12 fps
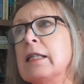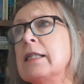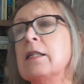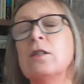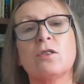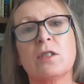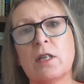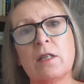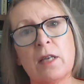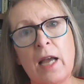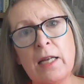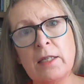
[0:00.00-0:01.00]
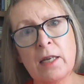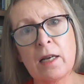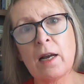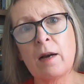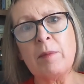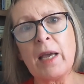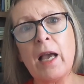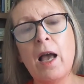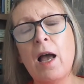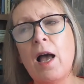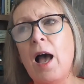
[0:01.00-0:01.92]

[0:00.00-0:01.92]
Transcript: I did not see the ending coming.